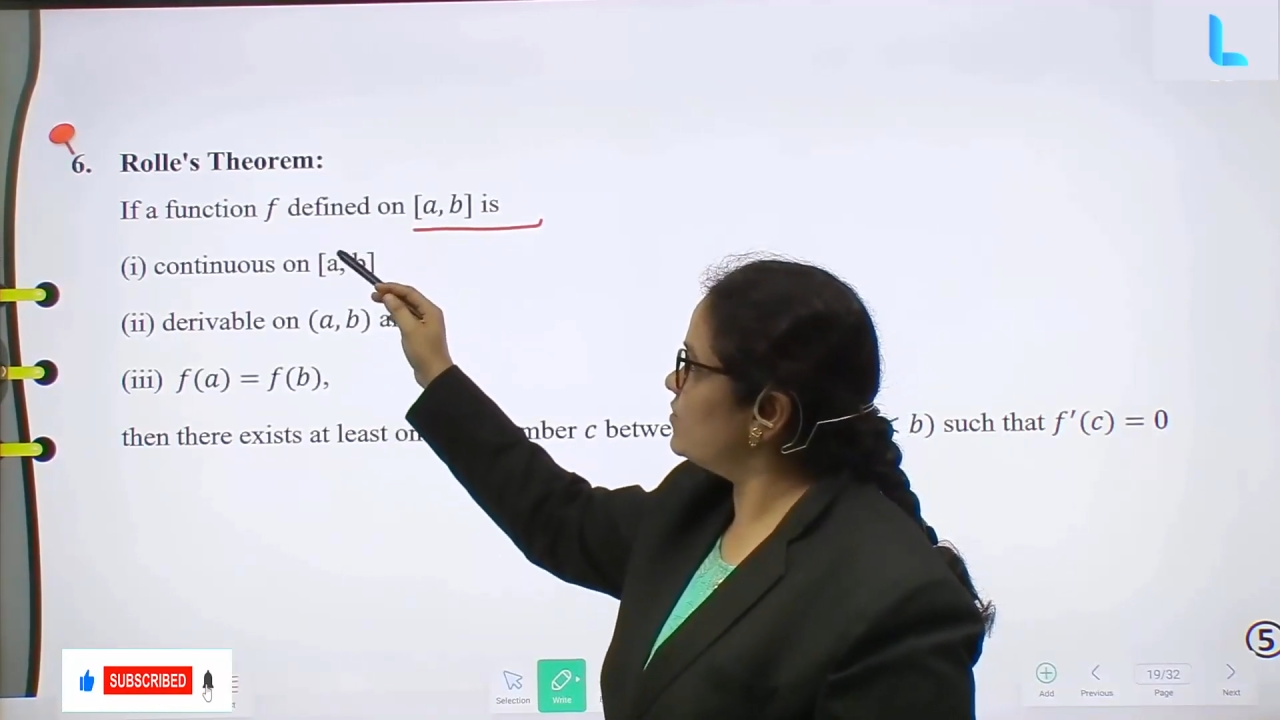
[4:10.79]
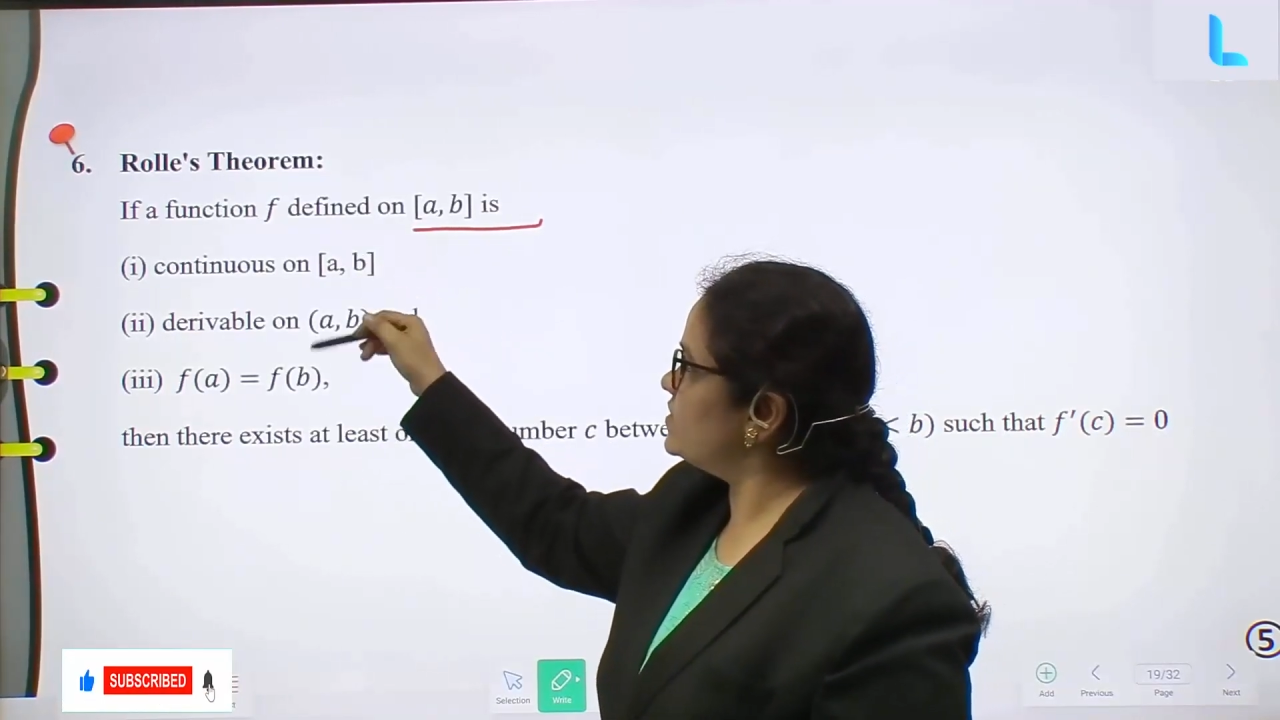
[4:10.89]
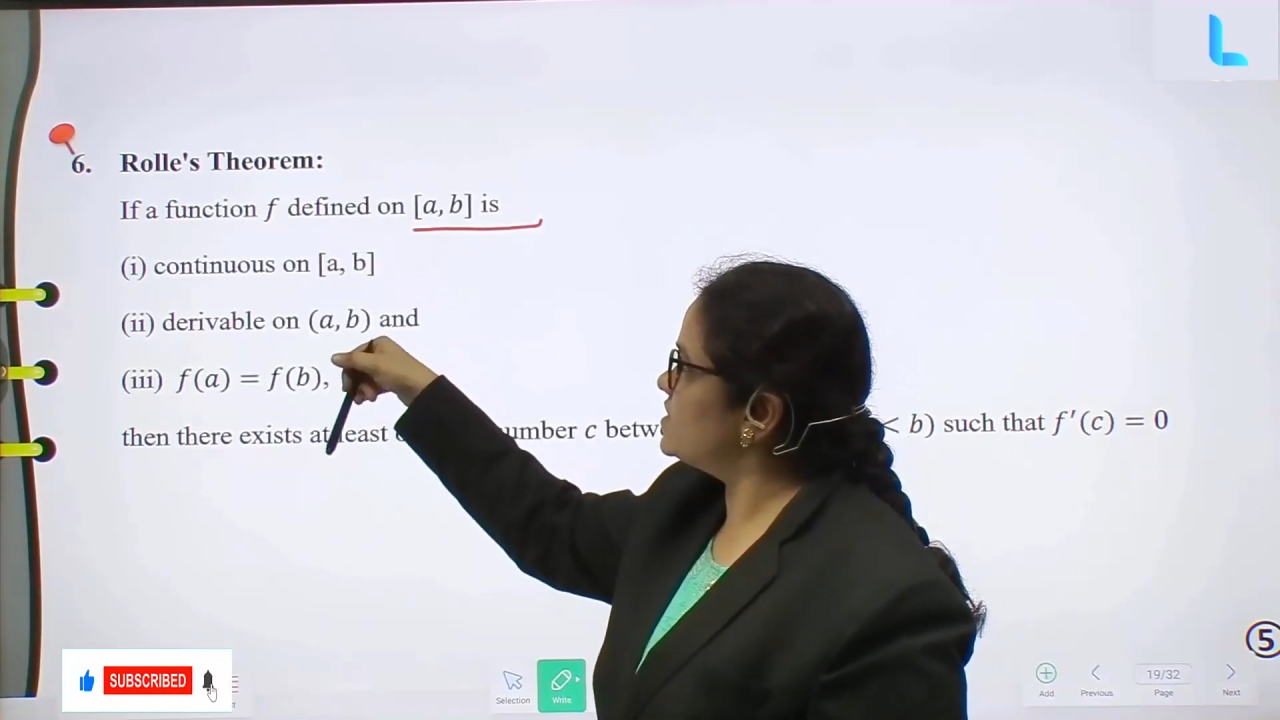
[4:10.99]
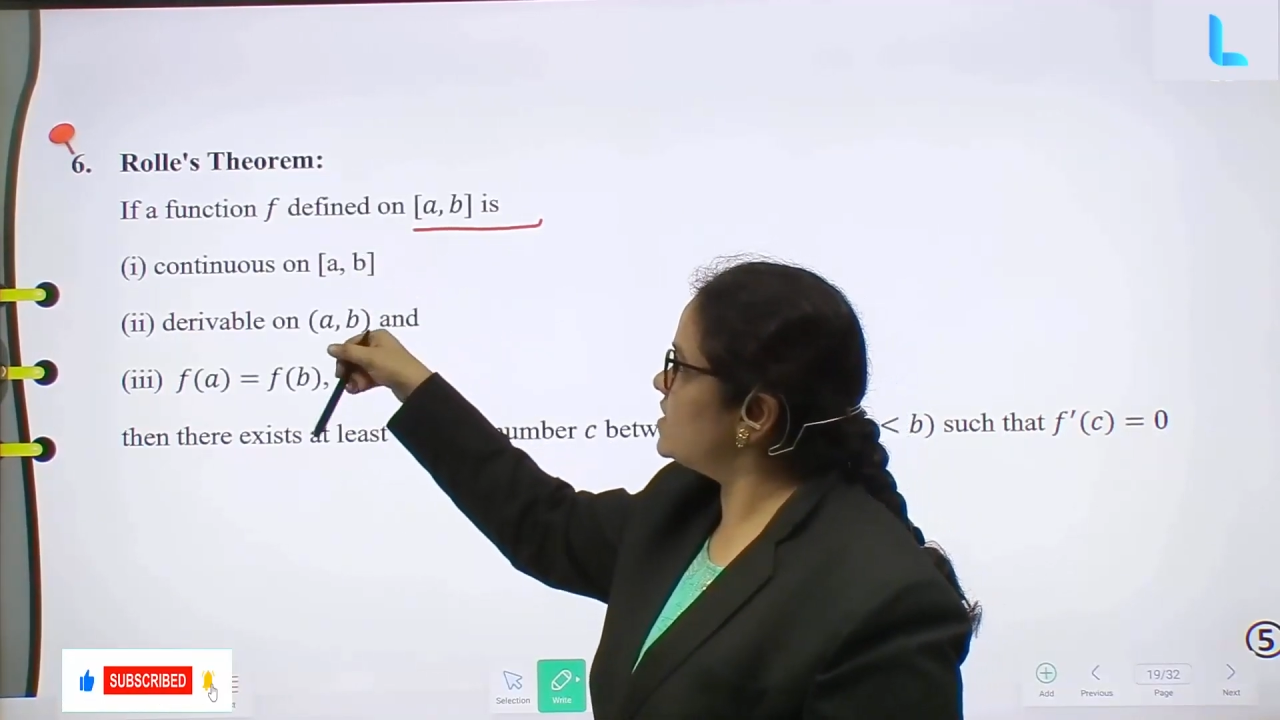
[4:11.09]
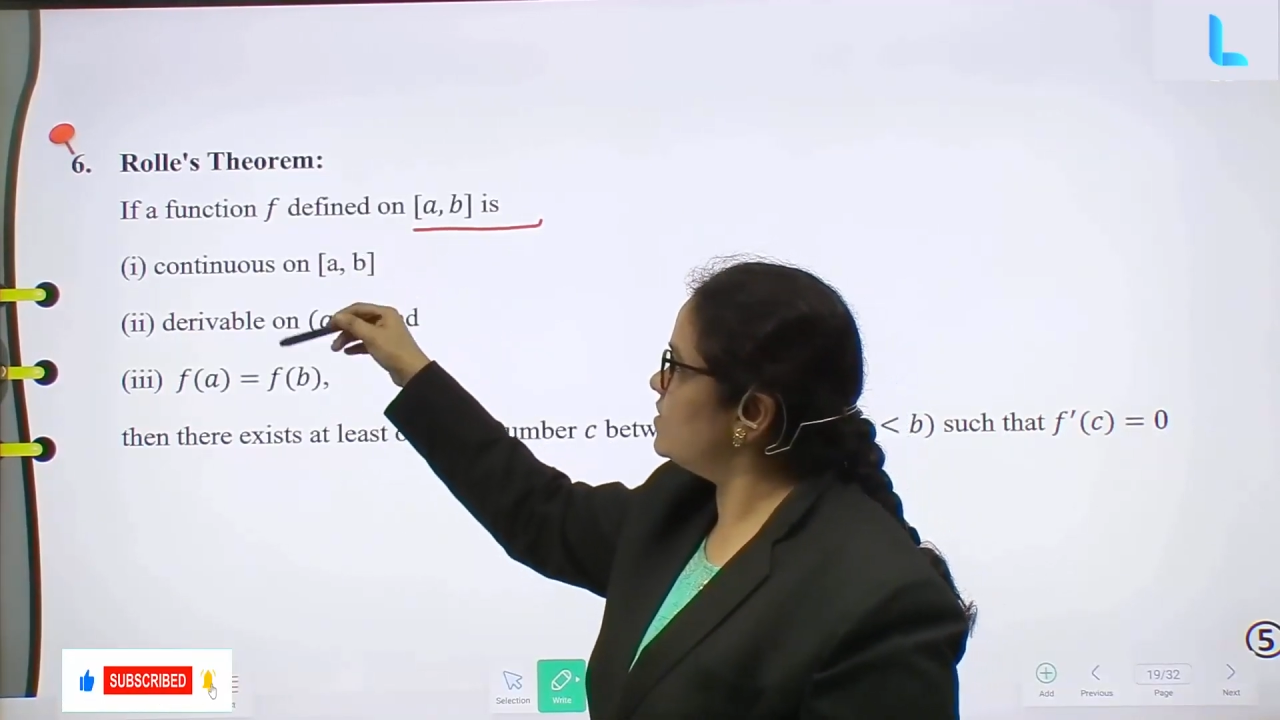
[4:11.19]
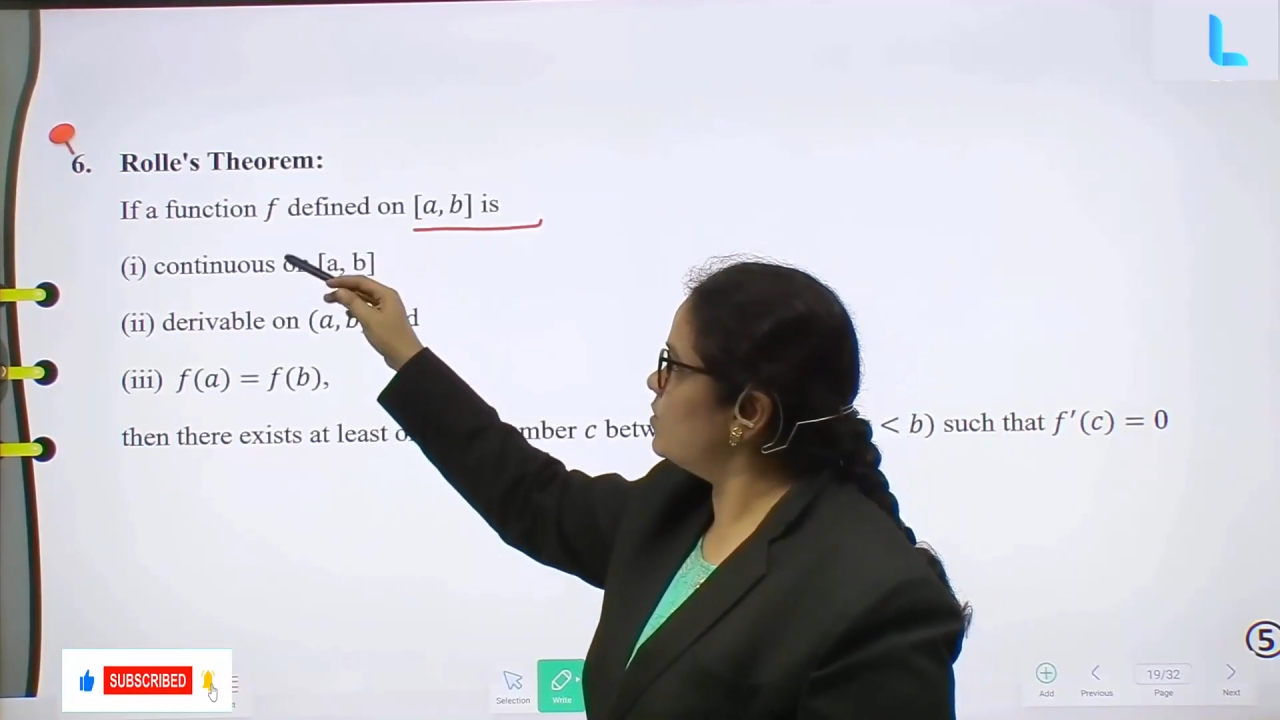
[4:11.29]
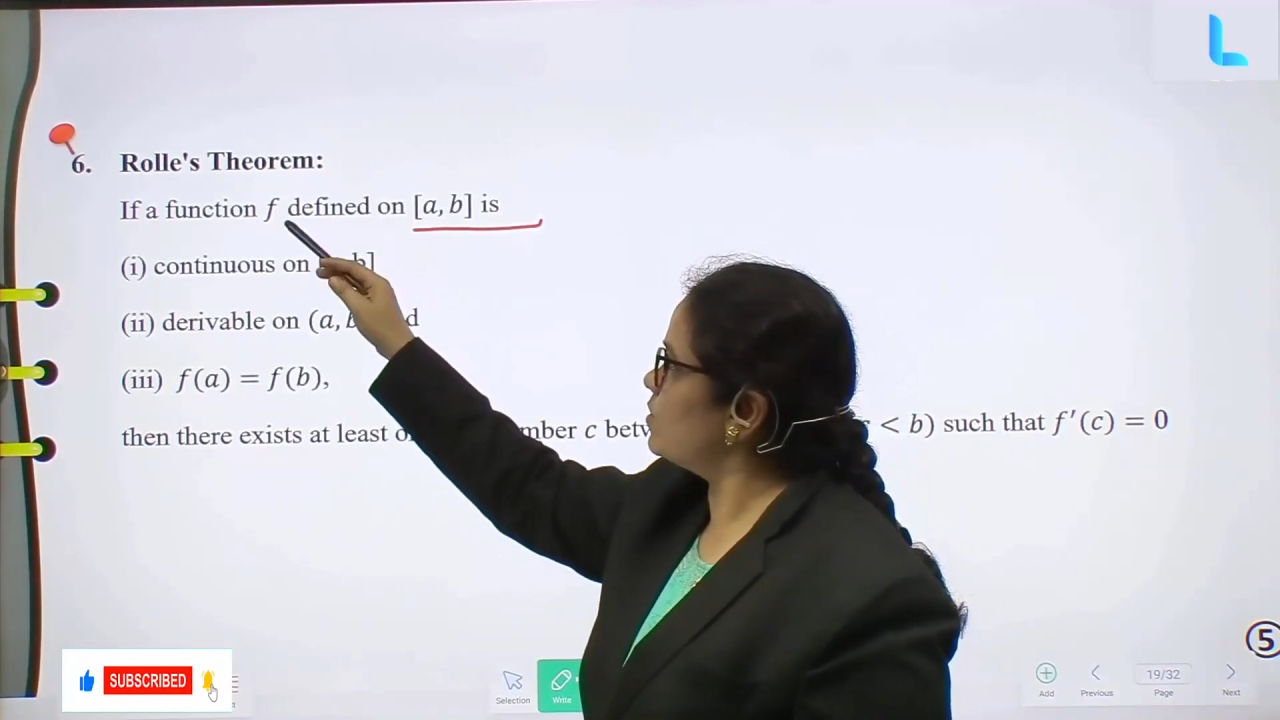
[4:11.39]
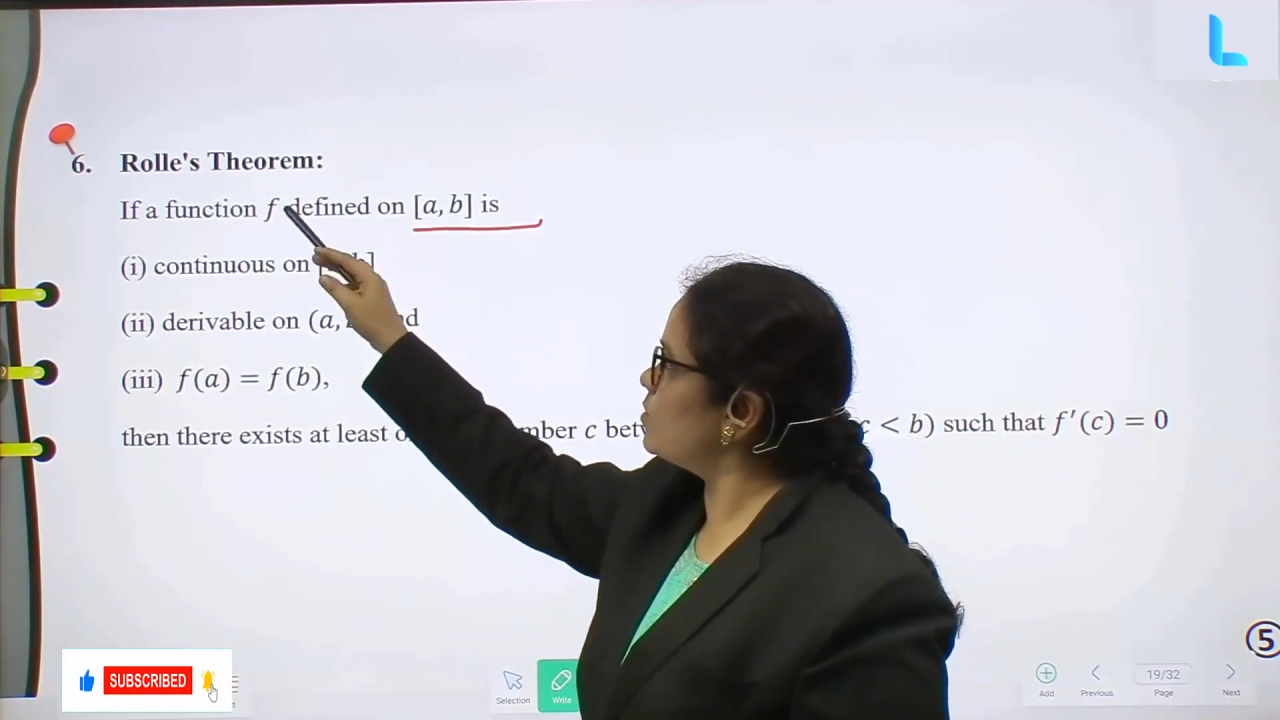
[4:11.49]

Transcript: we see no